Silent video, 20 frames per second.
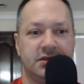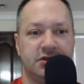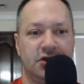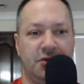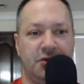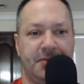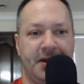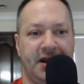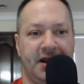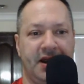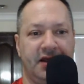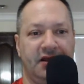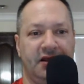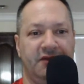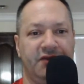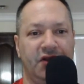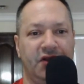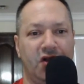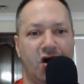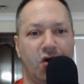So Perry, I
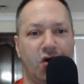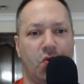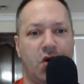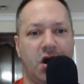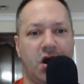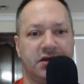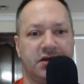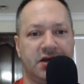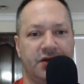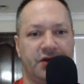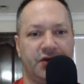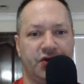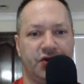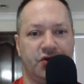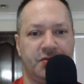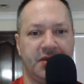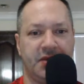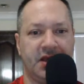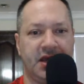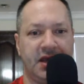love the long walk down the
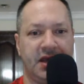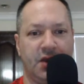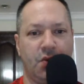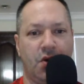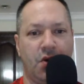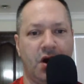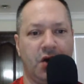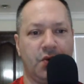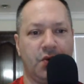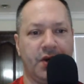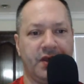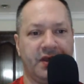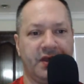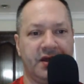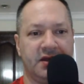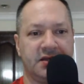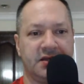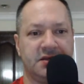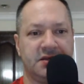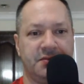Dumaguete walkway.
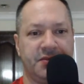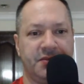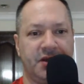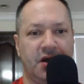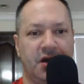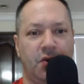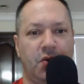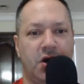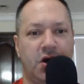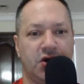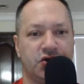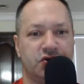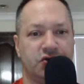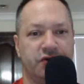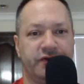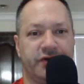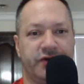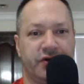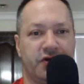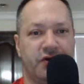That is something I'll watch
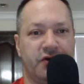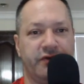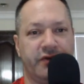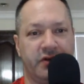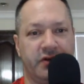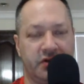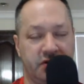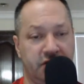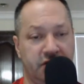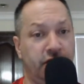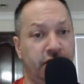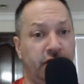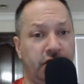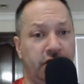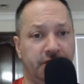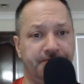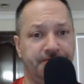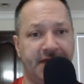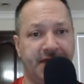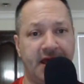over and over.
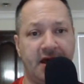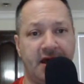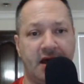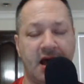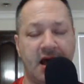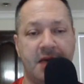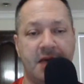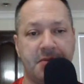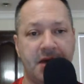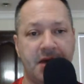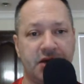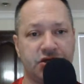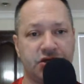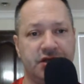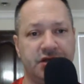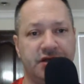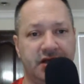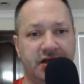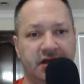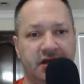Cool. Yeah, I'm
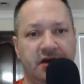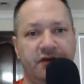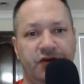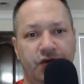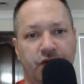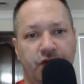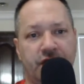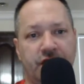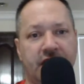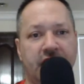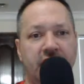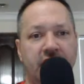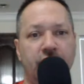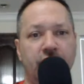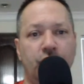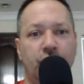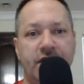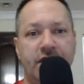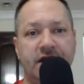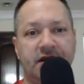actually thinking of doing that
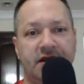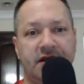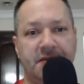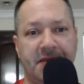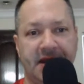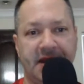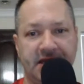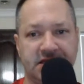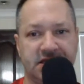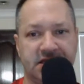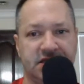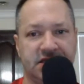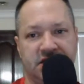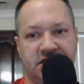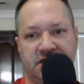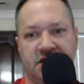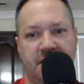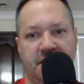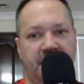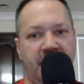on a weekly basis,
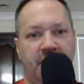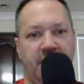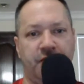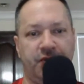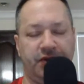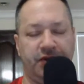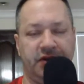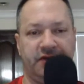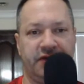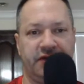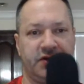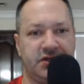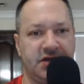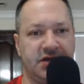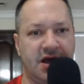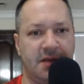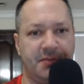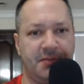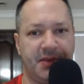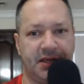just coming up with different
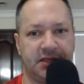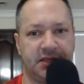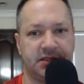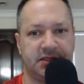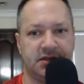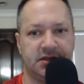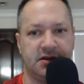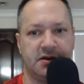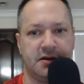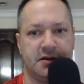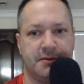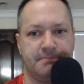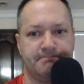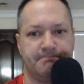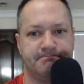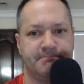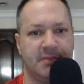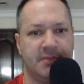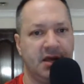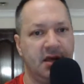topics.
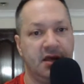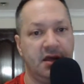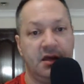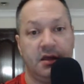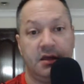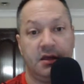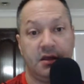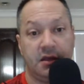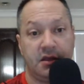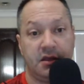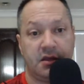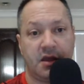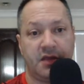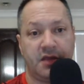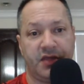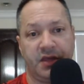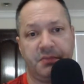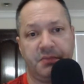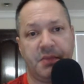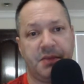
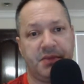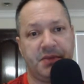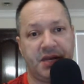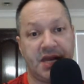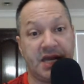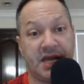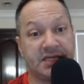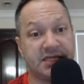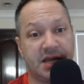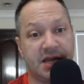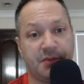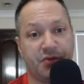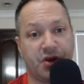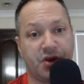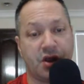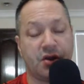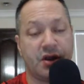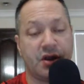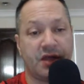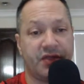I think maybe next time
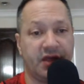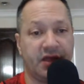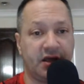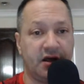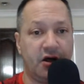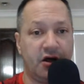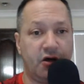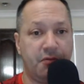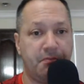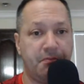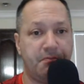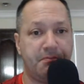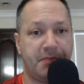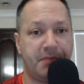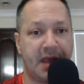around, I think I'll